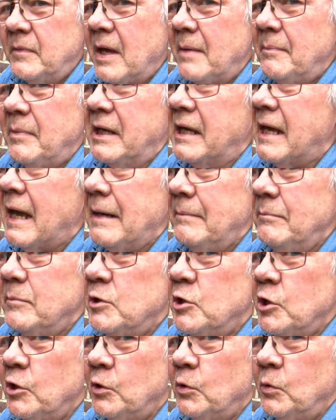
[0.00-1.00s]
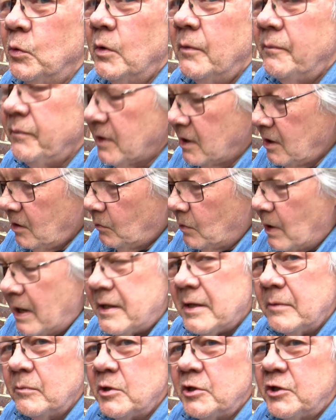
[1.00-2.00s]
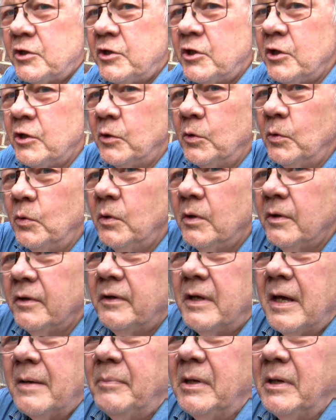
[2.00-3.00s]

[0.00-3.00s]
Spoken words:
there became two. Where there was two, there